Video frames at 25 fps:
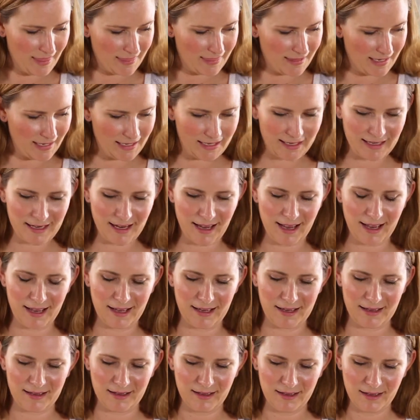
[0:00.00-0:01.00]
Then
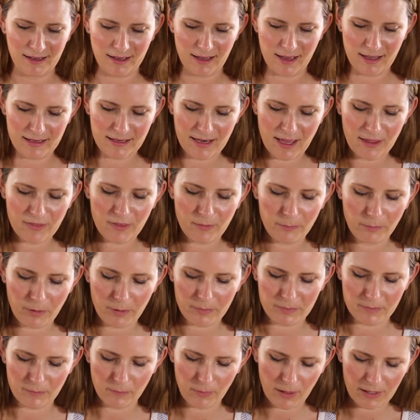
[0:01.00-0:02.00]
another
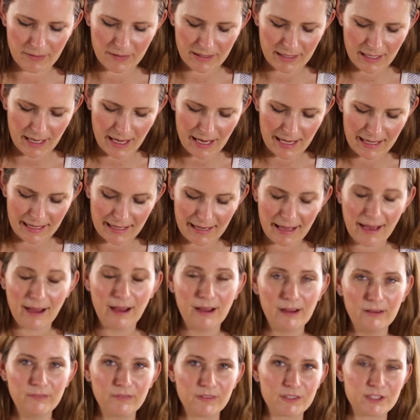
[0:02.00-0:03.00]
one that I
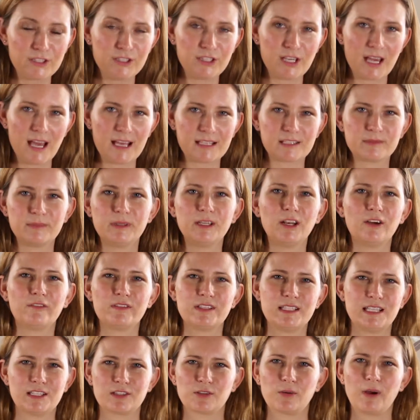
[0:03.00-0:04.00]
love is jasmine.
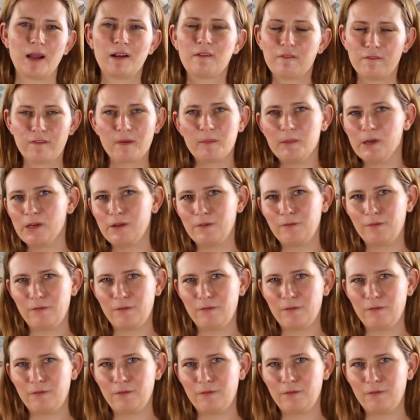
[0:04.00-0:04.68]
Obviously it's quite a feminine